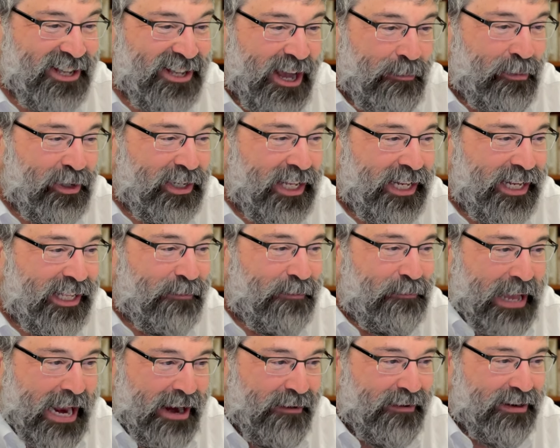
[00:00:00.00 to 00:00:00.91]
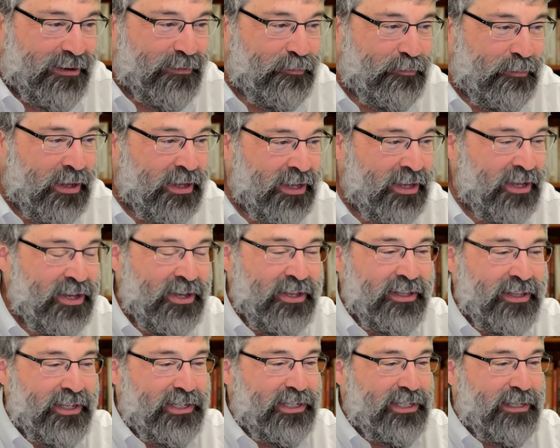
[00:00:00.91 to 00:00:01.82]
I'm looking at the parent.
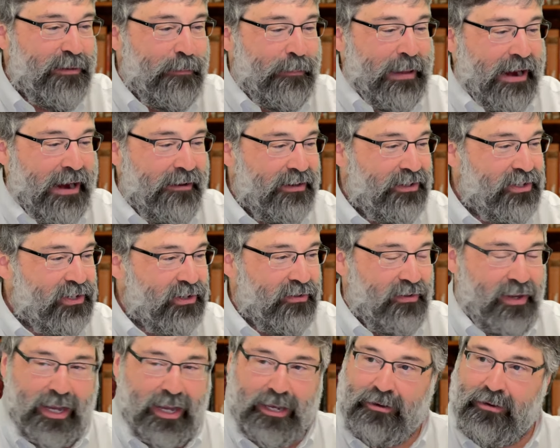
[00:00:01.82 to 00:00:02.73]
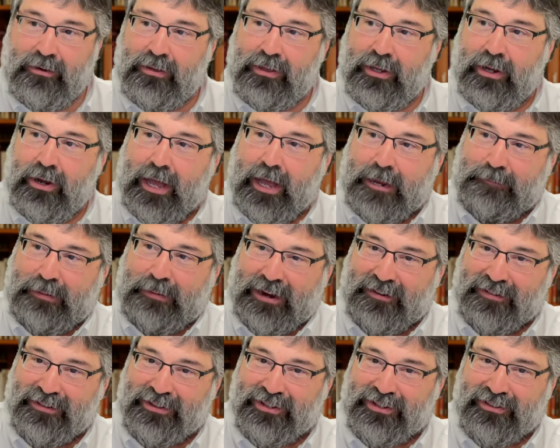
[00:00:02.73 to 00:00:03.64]
This is the parent screen. You're the non
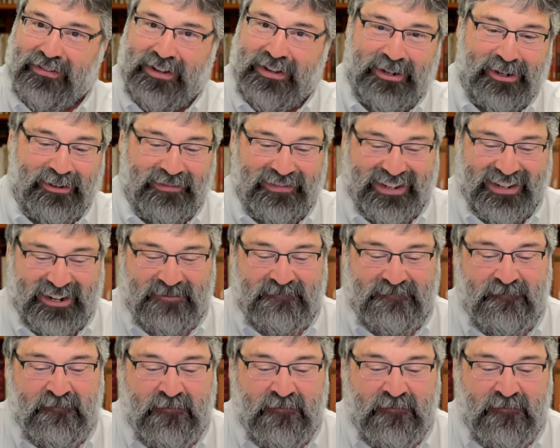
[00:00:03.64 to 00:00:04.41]
parent screen over here.